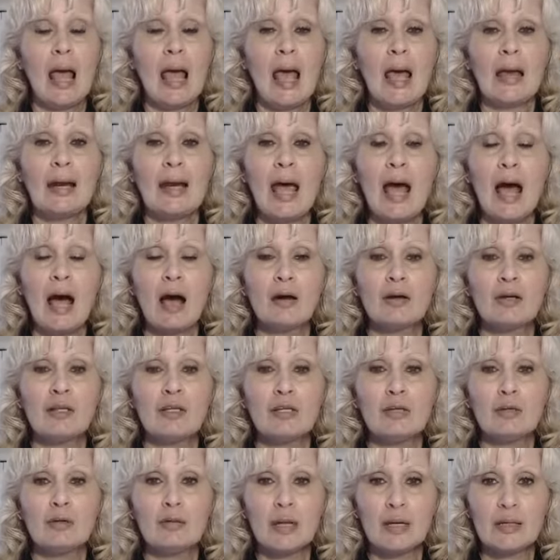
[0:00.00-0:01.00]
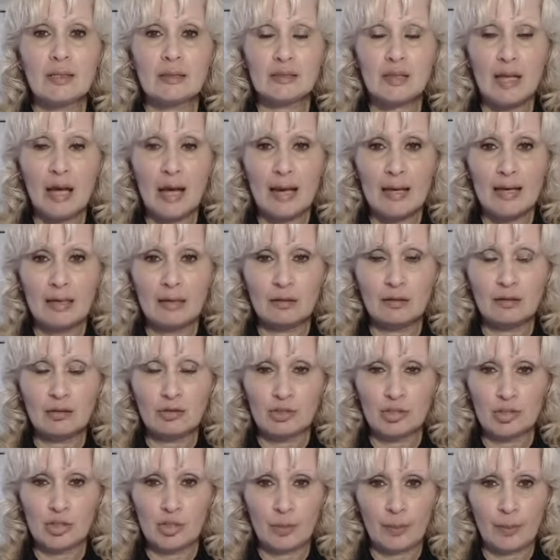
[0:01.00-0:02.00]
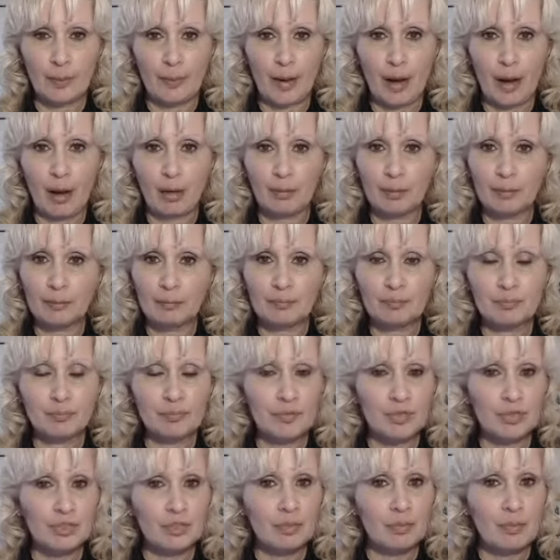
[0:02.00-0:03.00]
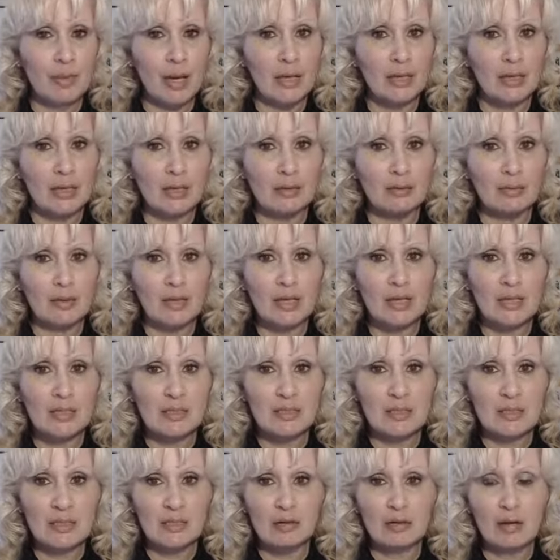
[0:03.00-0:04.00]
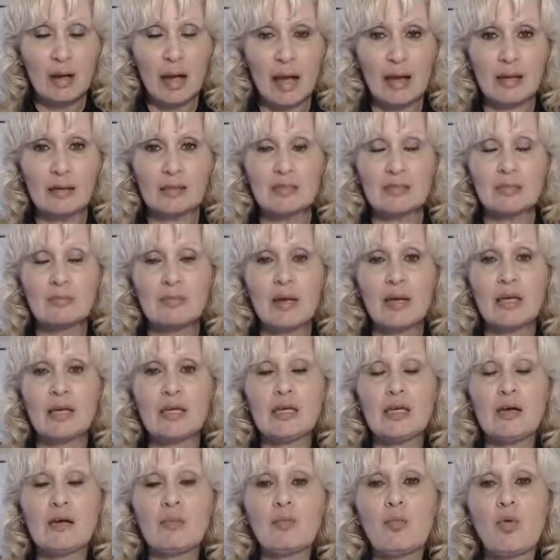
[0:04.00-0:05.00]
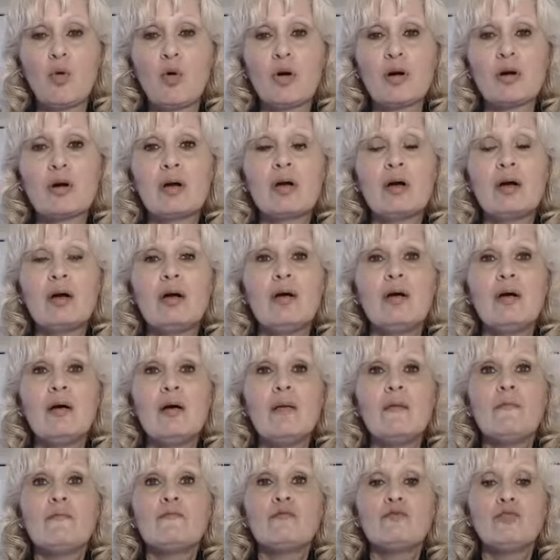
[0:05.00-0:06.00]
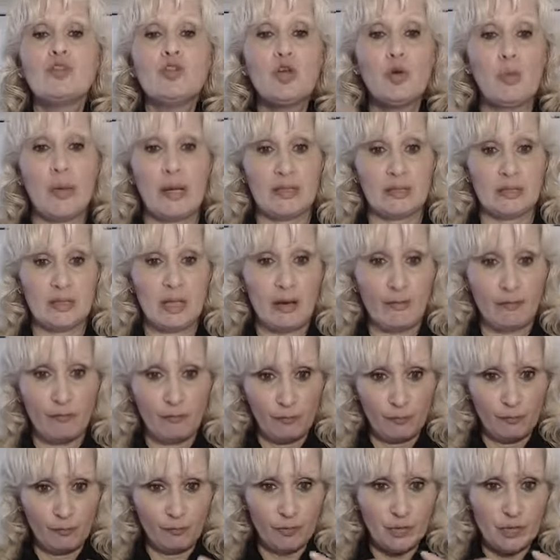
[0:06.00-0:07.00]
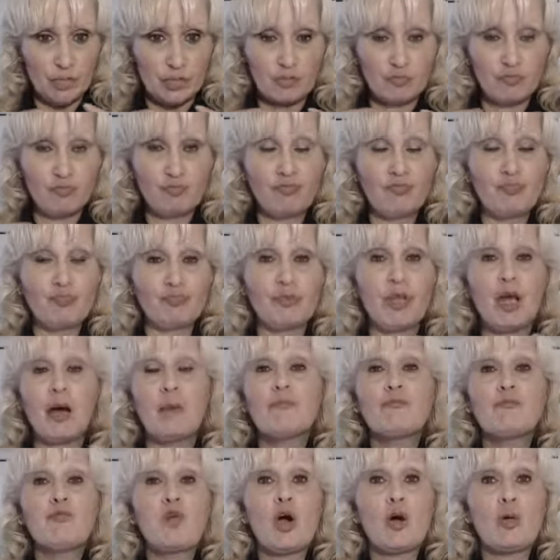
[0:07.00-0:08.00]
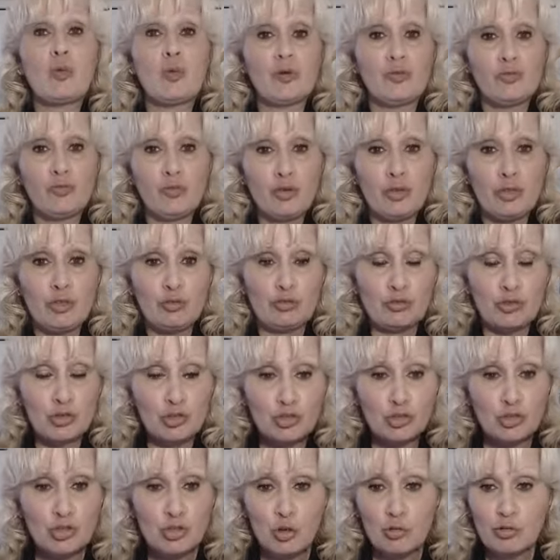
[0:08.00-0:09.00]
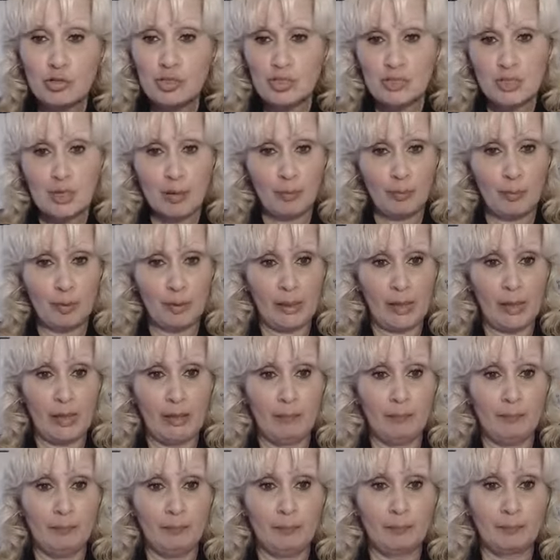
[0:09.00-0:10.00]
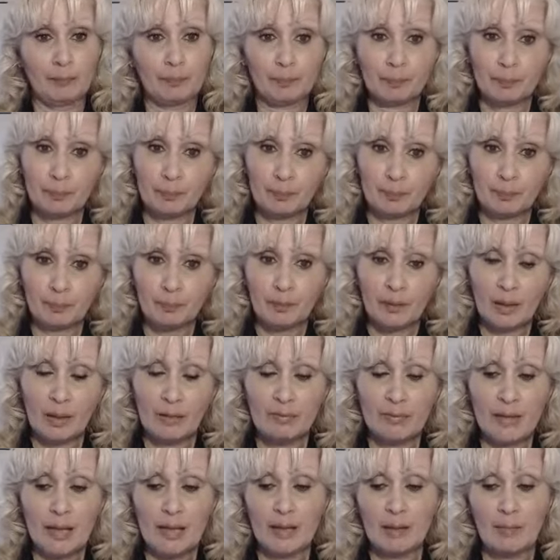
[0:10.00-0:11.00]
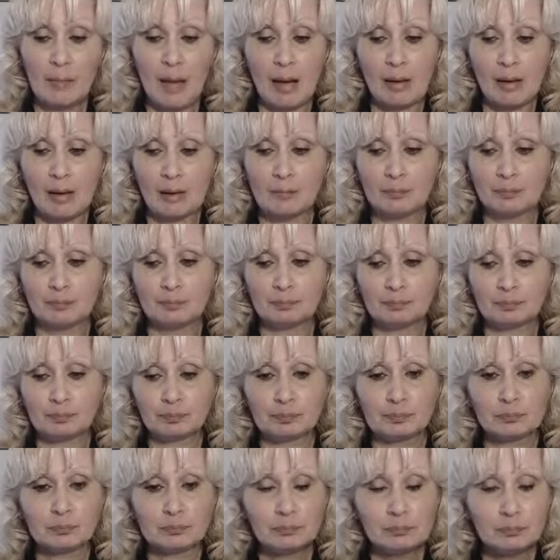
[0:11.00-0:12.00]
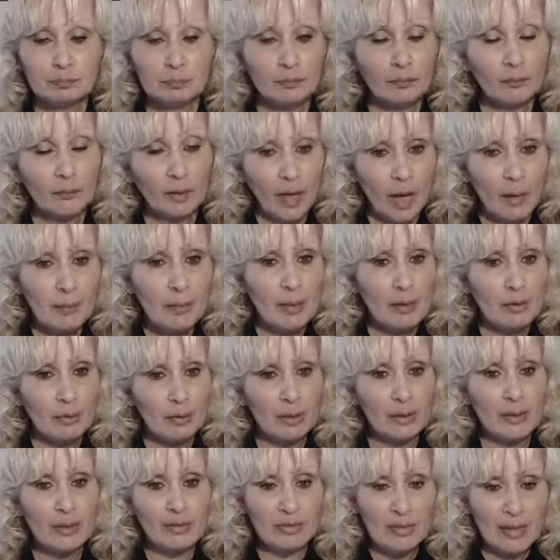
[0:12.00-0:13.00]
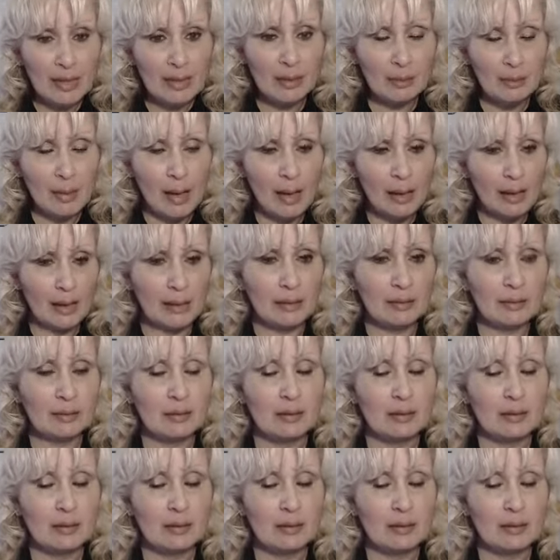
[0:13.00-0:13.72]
And how do you ignite your superpower to make it easier and make it more fluent and just come forward for you so simply? Think about it. I mean, really, think about it.